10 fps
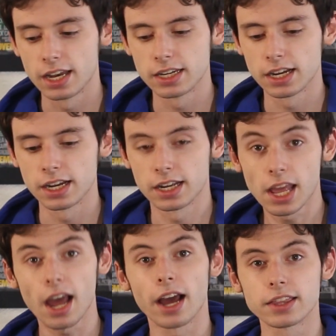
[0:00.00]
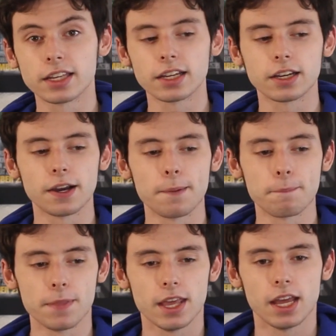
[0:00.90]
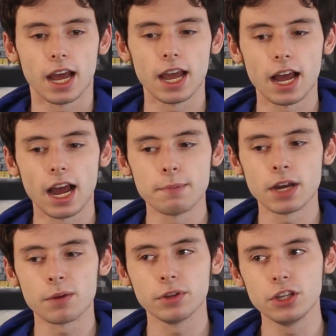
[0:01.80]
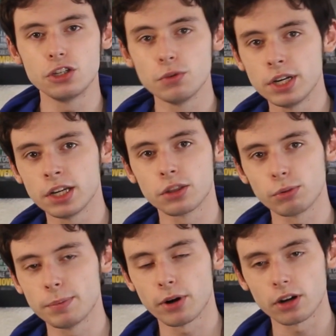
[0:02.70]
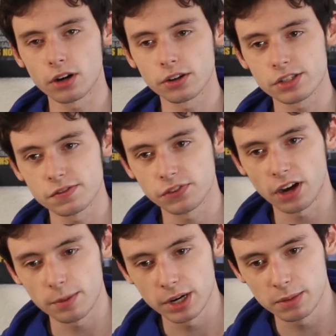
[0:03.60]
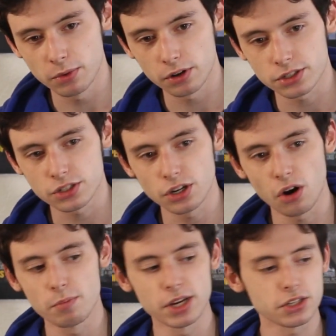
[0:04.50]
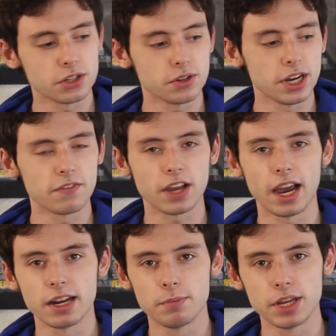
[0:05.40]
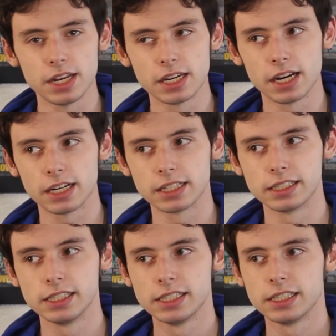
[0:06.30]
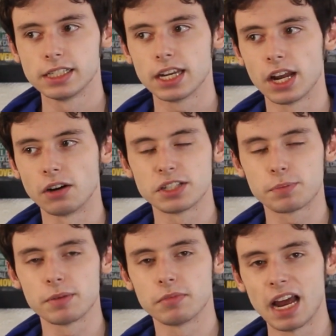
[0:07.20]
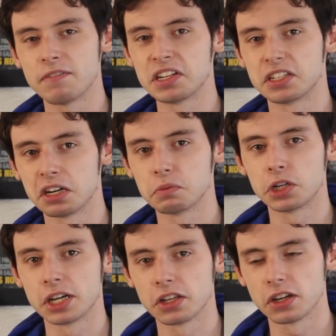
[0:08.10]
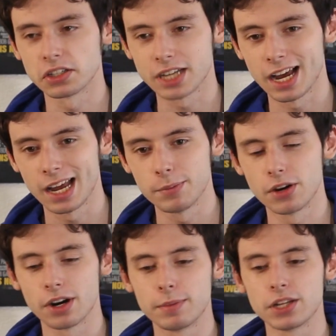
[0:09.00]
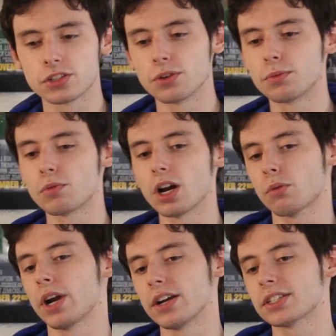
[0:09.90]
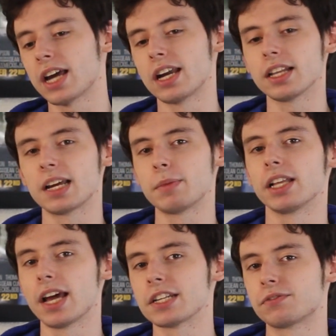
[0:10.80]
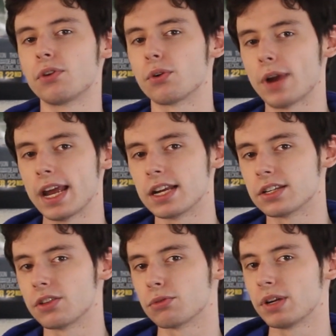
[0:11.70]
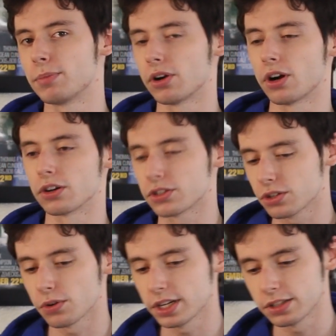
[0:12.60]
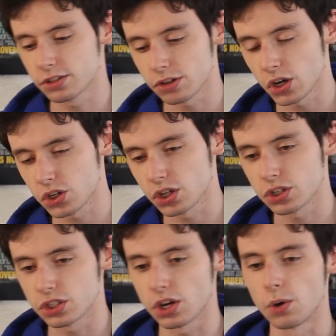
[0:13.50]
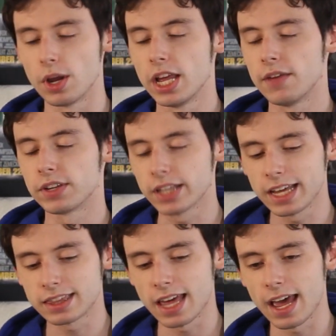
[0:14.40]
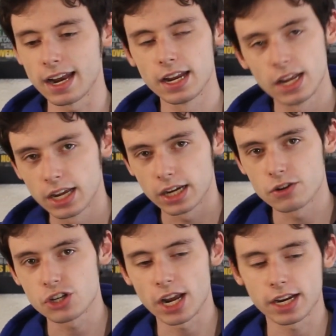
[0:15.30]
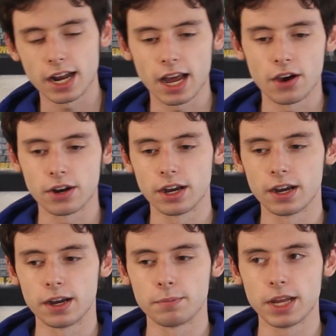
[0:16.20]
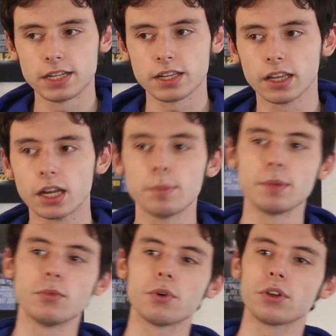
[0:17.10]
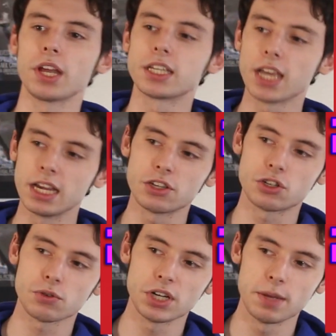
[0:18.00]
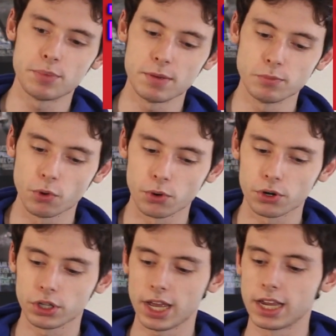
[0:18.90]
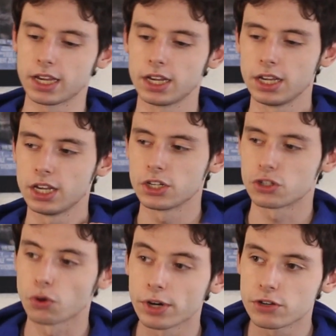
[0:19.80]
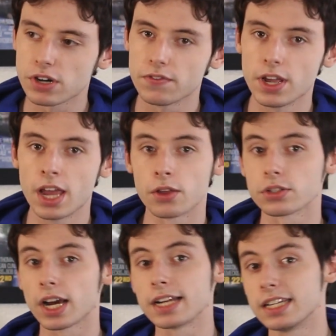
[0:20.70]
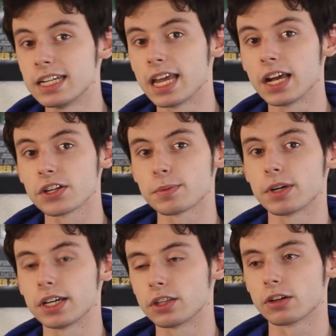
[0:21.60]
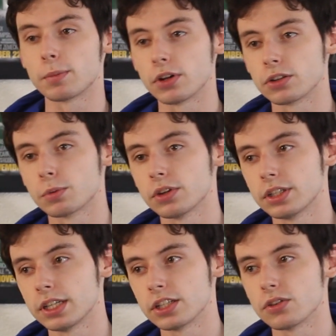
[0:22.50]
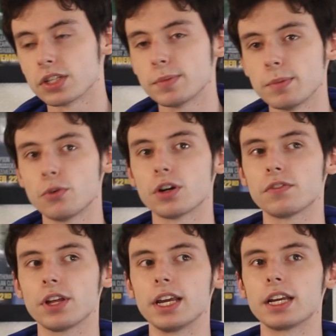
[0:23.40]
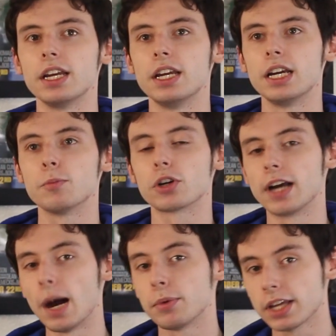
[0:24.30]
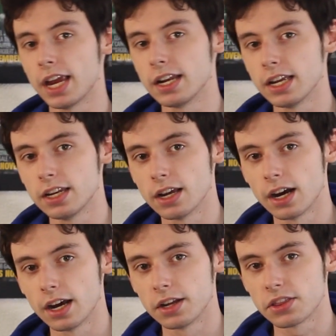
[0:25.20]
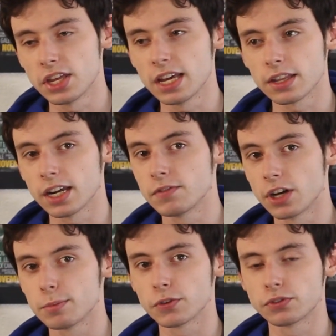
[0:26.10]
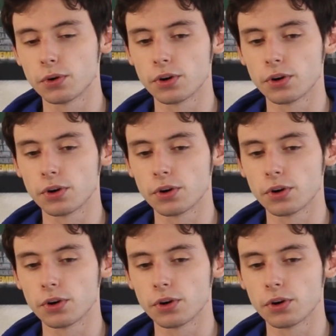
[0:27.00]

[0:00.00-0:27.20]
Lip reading: And yeah, I think I'm not really doing 3-part arcs in Fodom anymore. It's no mystery. I've kind of been, you know, I haven't done one in a long time, you know what I mean? So Rock Royale's kind of like my last foray into the 3-part arc story structure. So if you like that, go check it out. It's a little bit more like gangstery, a bit more like story driven, and there's a lot of details about like the criminal underworld in it, so it's a bit more of like more complicated thing than I've done